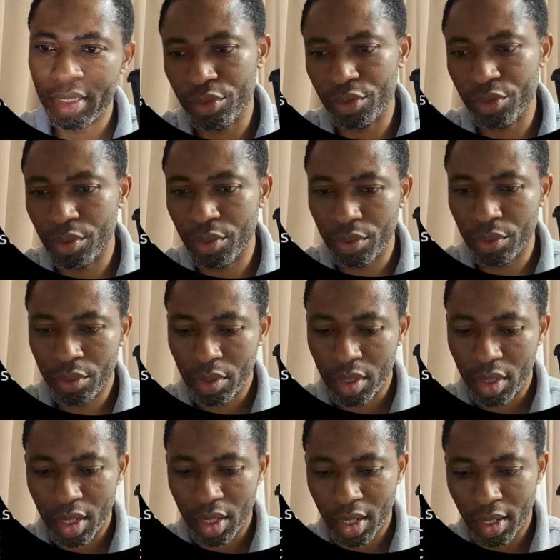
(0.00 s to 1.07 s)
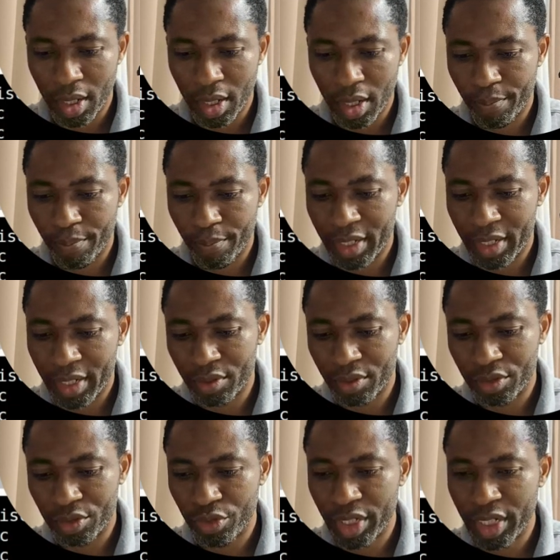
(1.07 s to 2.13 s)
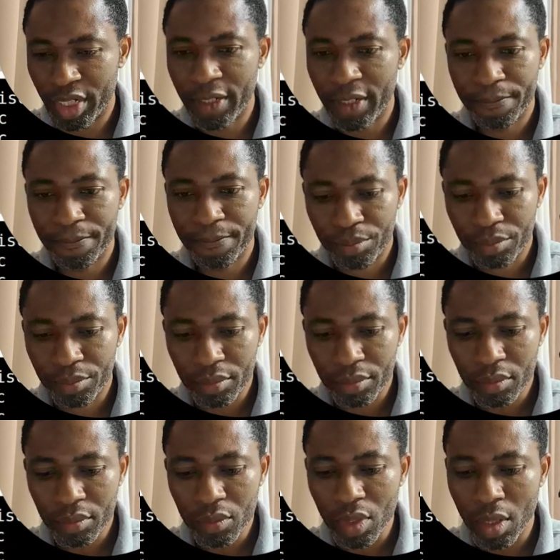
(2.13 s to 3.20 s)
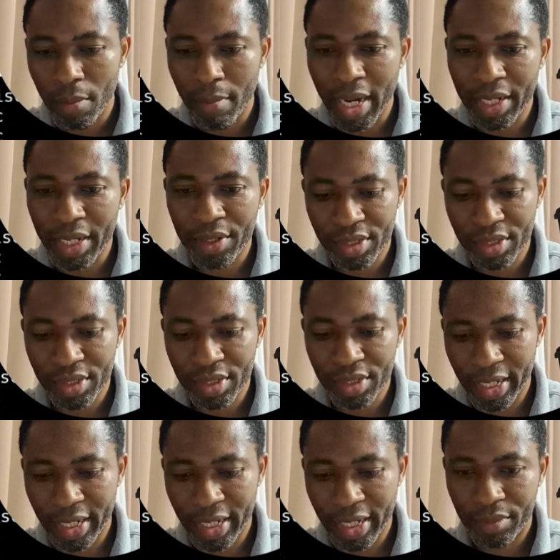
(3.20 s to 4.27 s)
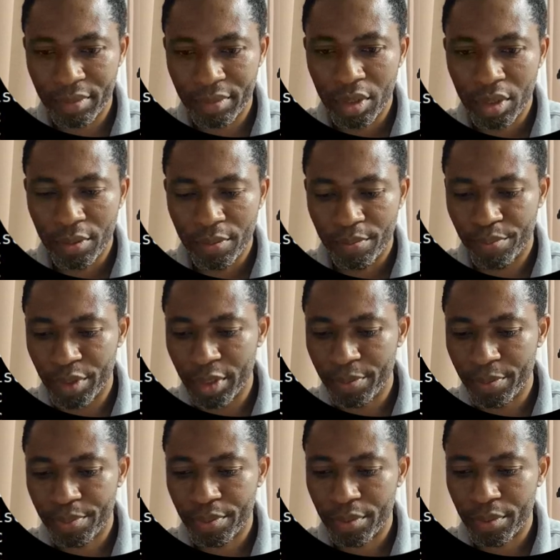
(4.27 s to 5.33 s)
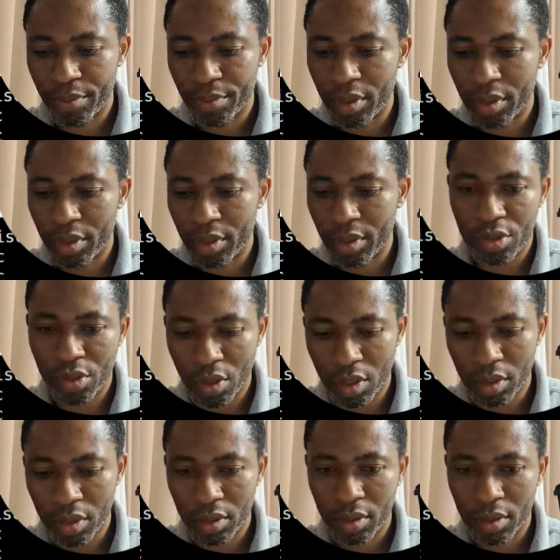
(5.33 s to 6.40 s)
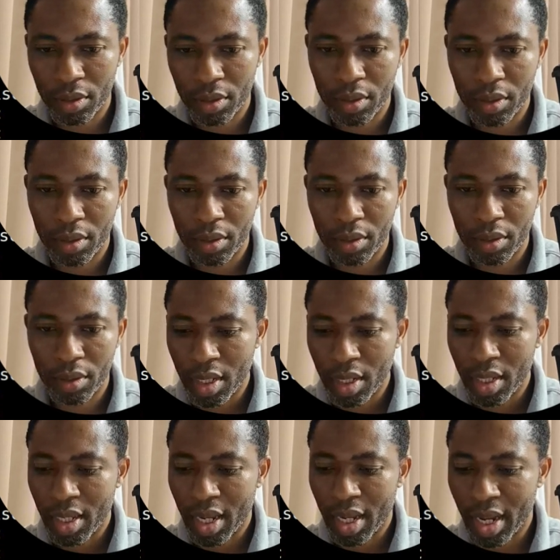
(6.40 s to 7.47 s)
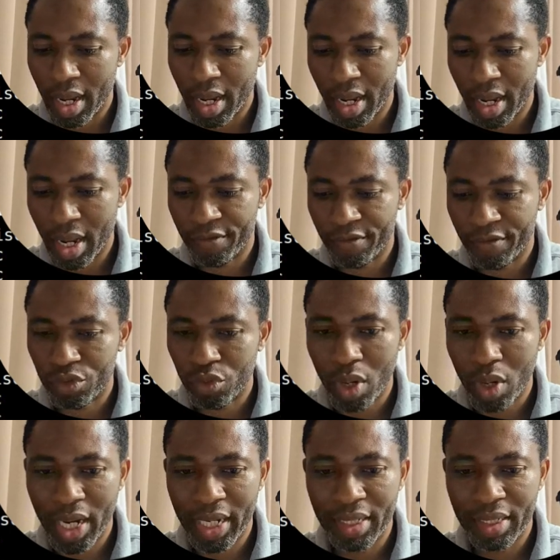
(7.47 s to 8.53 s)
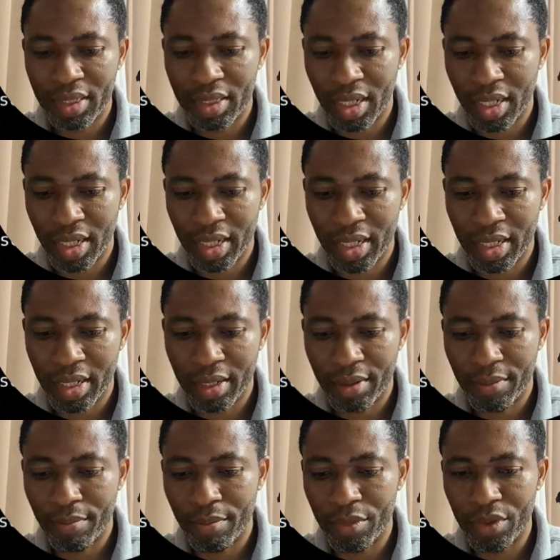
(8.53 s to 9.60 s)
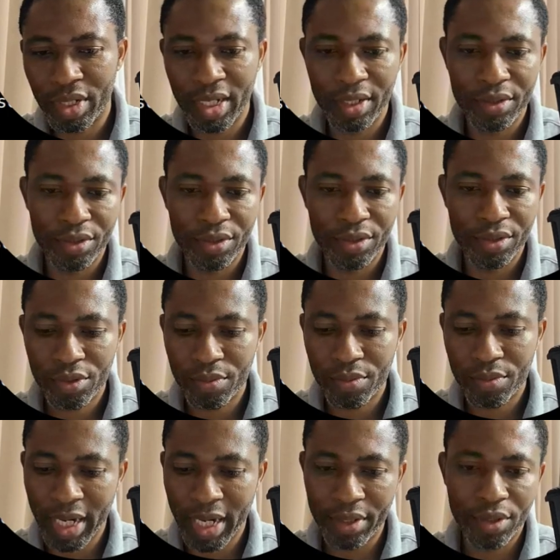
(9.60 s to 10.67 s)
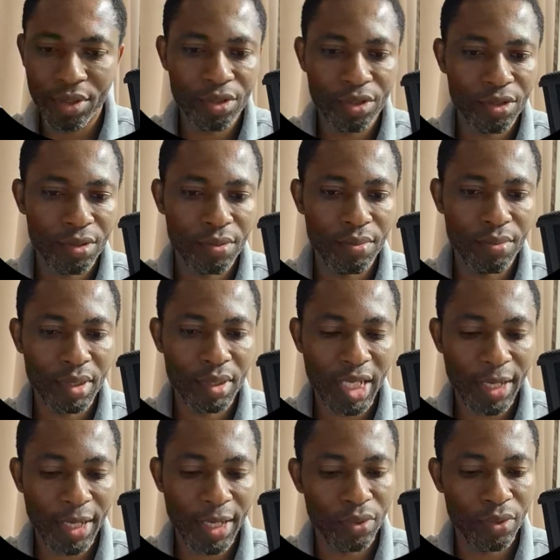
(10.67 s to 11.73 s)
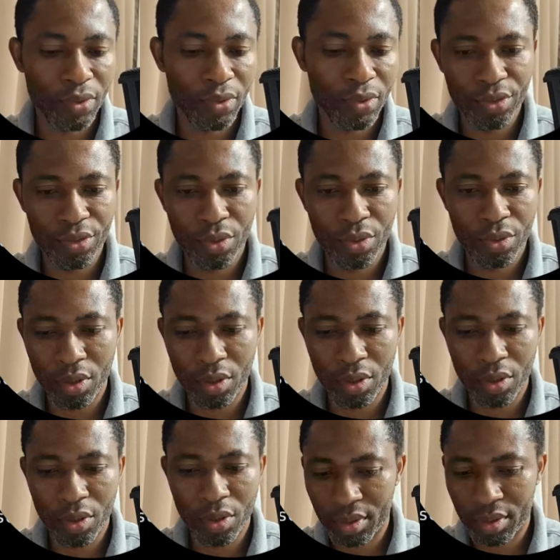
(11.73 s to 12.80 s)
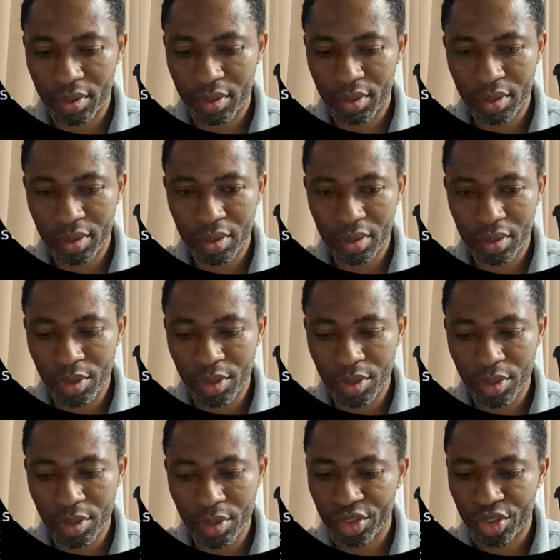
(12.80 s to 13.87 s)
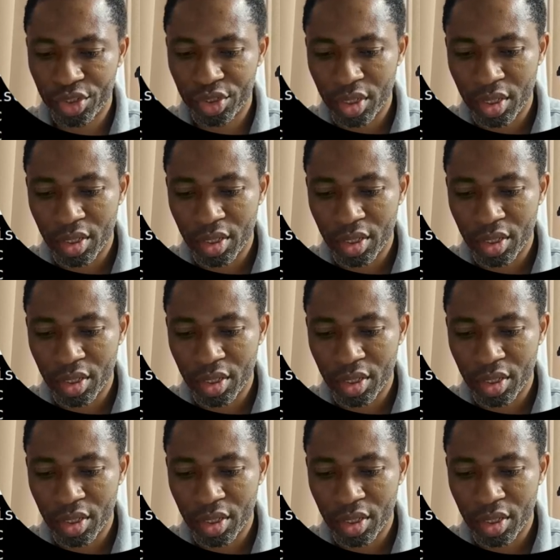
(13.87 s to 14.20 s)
do Python 3 minus m pip install. I have Twine. You can use minus capital letter U or double dash